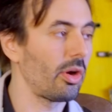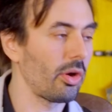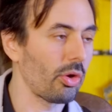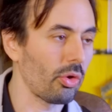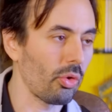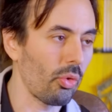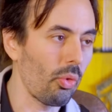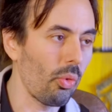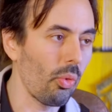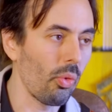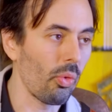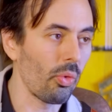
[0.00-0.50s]
a
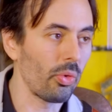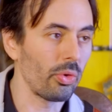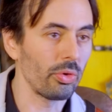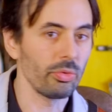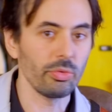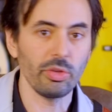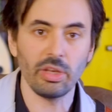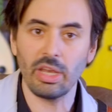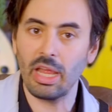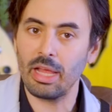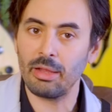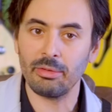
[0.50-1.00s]
chord
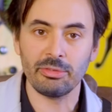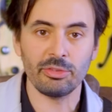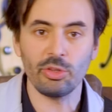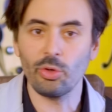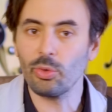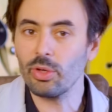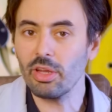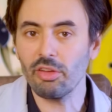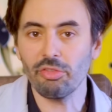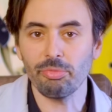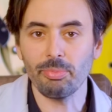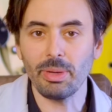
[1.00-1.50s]
and I
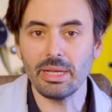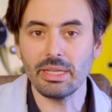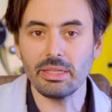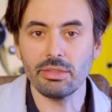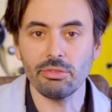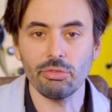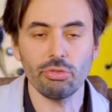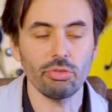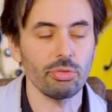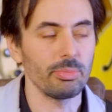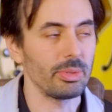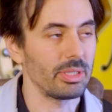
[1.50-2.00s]
don't have my
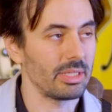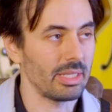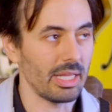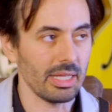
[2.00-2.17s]
instrument